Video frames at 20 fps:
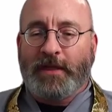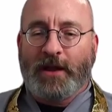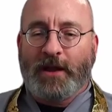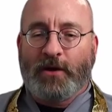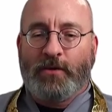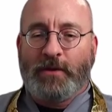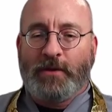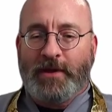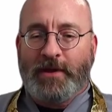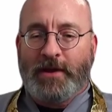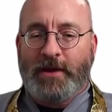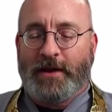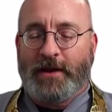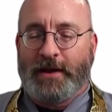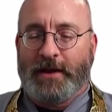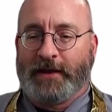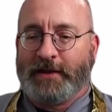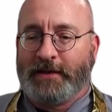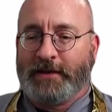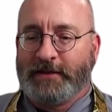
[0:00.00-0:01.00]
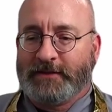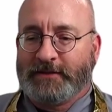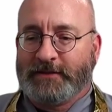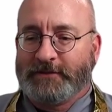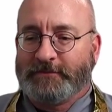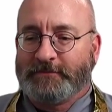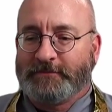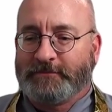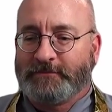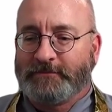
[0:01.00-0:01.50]
are they going beyond?
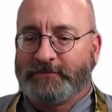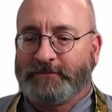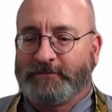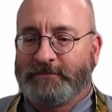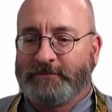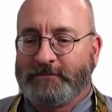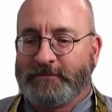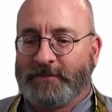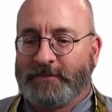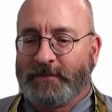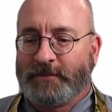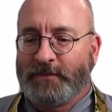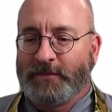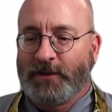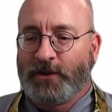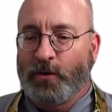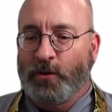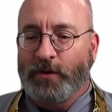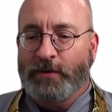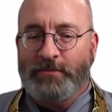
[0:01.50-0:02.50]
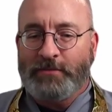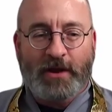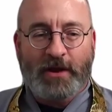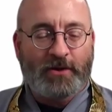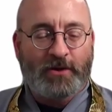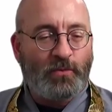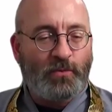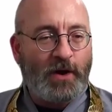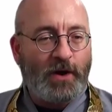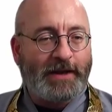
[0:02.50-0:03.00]
Going
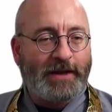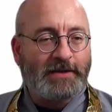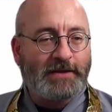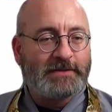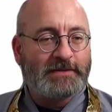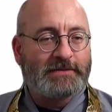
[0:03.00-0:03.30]
beyond what?